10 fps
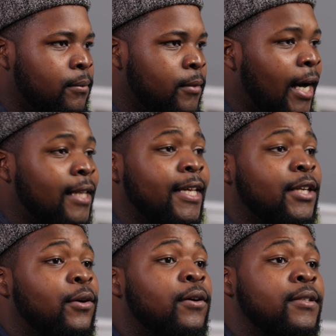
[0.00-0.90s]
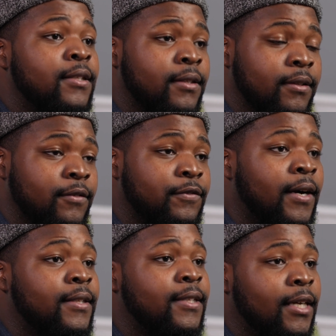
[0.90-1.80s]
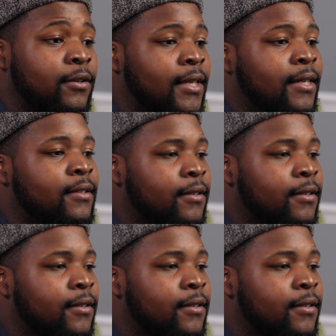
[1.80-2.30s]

I later on finding out that